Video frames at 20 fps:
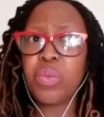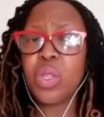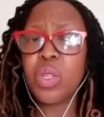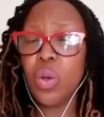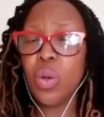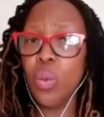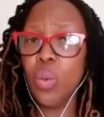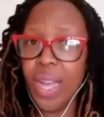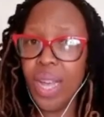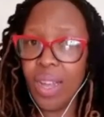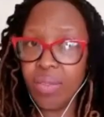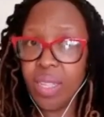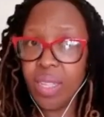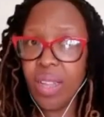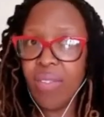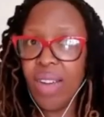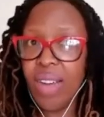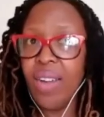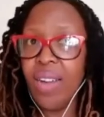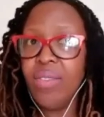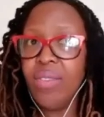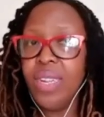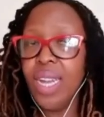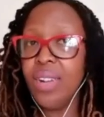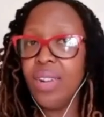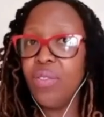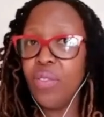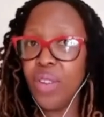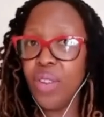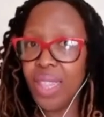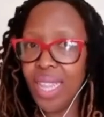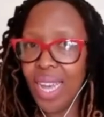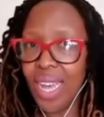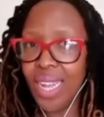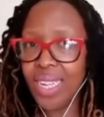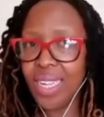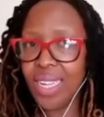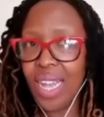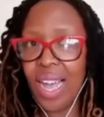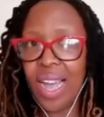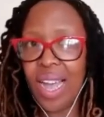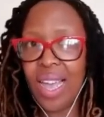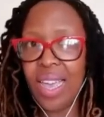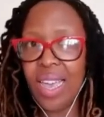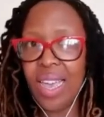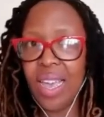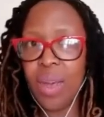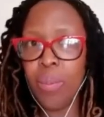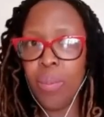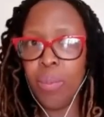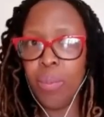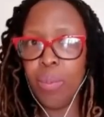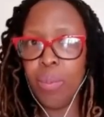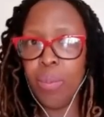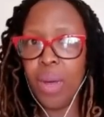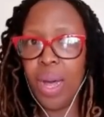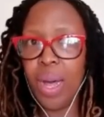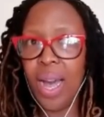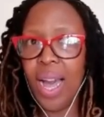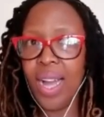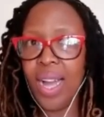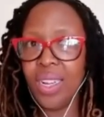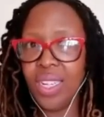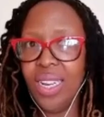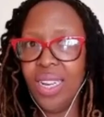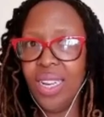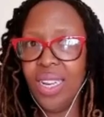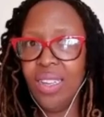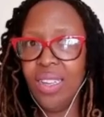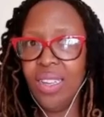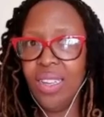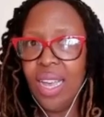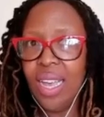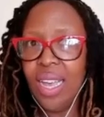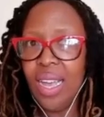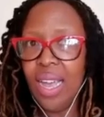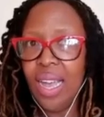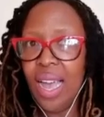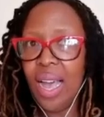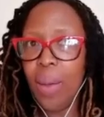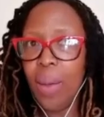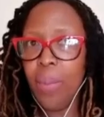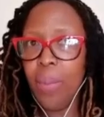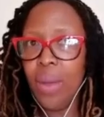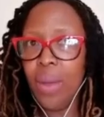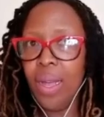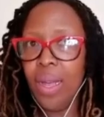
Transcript: we have survived, and for that I am actually um,